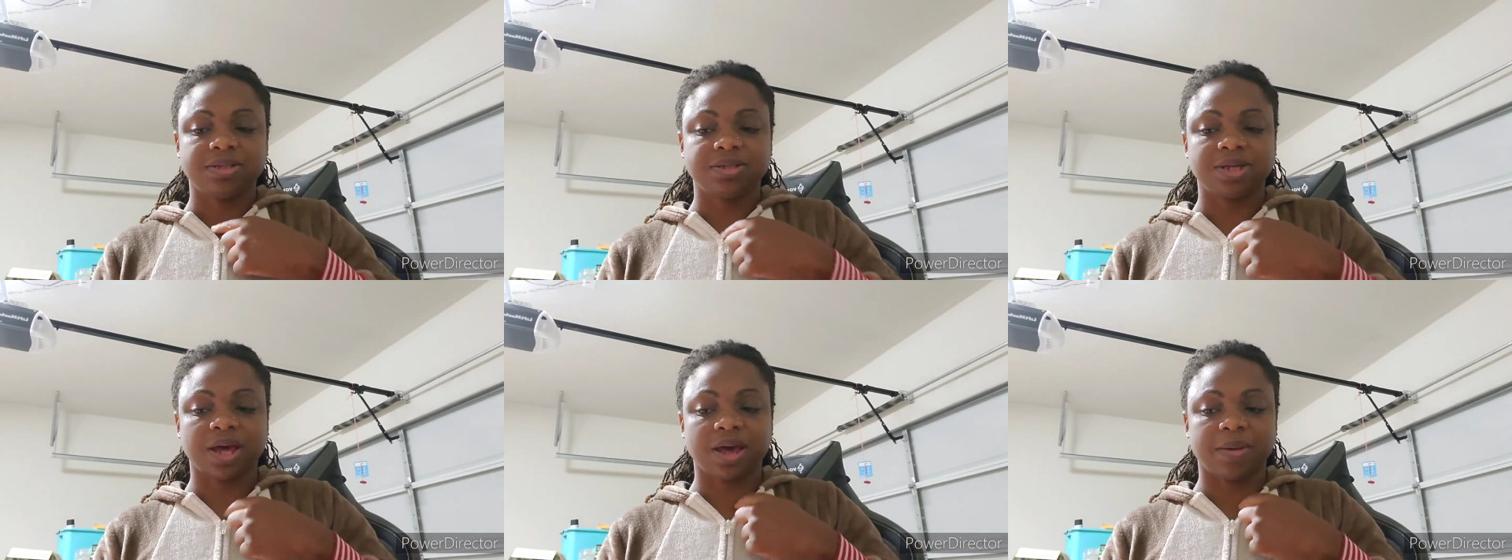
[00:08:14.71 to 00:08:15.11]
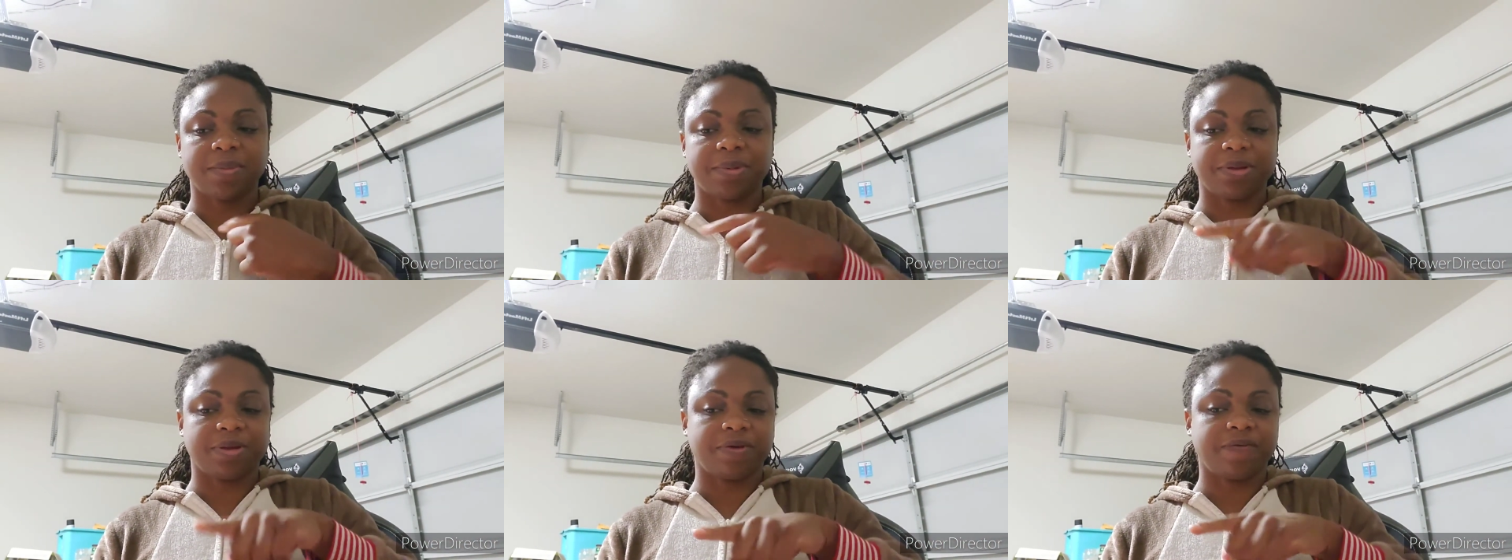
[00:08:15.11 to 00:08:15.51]

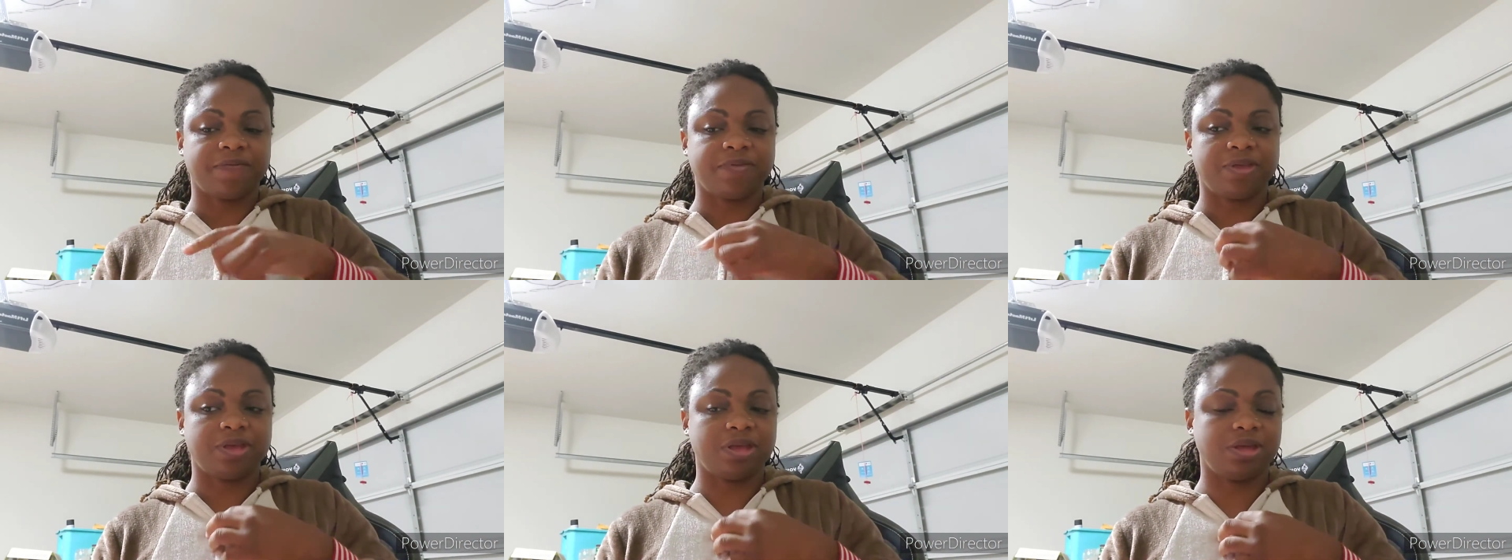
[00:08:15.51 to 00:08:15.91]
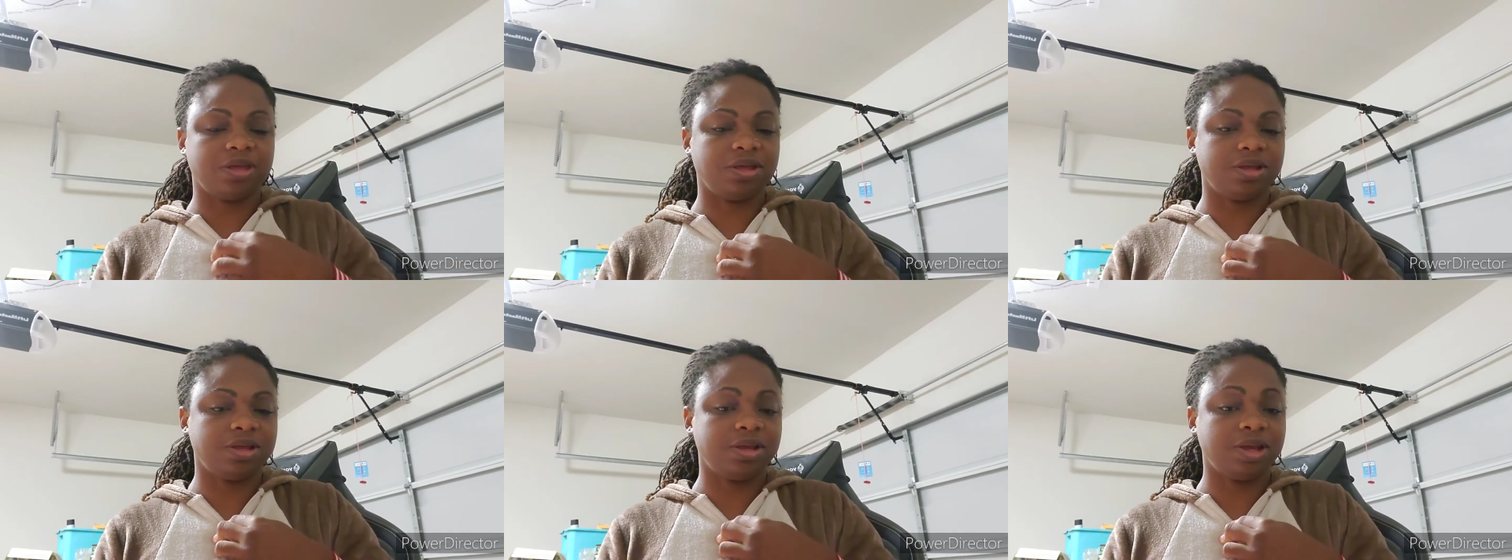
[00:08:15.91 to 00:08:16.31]
top of
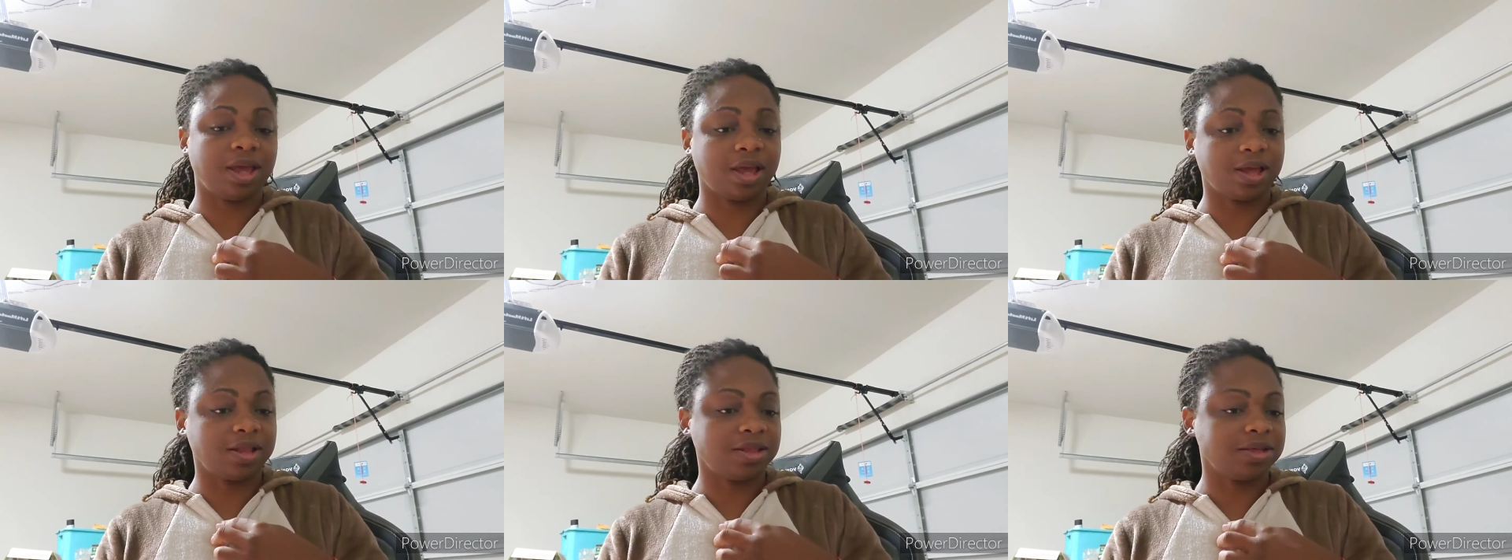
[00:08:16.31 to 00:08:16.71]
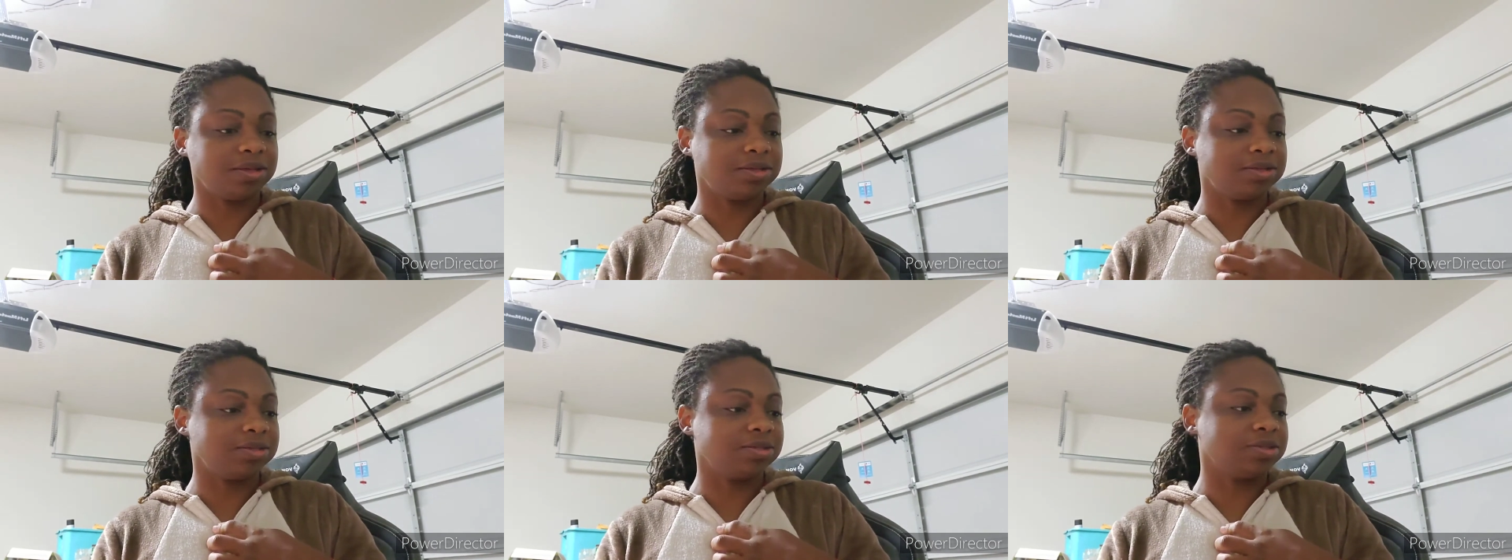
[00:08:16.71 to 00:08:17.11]
the necklace